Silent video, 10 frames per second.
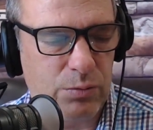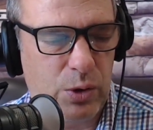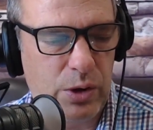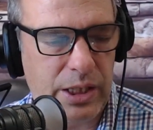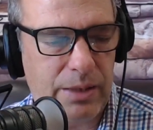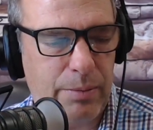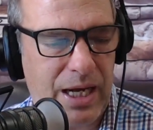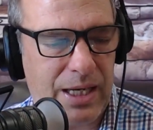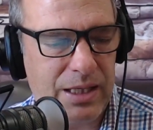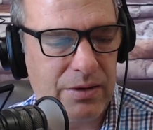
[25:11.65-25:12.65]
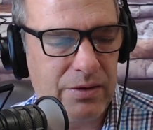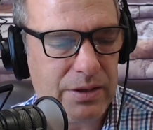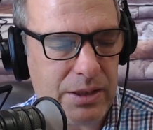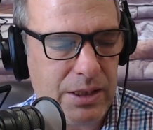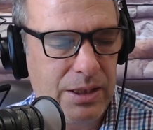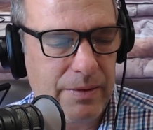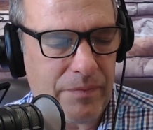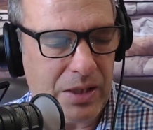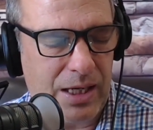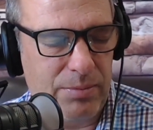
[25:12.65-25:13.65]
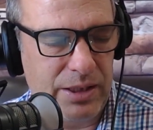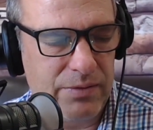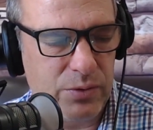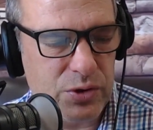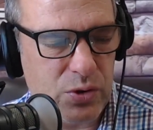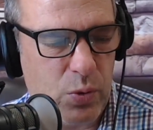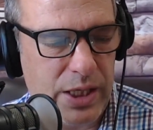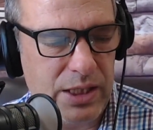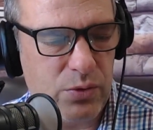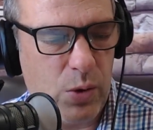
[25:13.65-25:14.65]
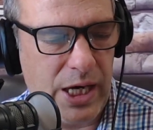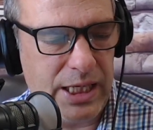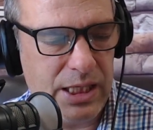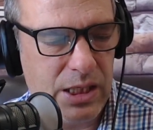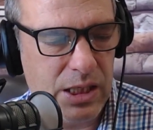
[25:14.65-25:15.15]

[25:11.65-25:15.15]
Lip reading: rolling back in, I believe it was 2020,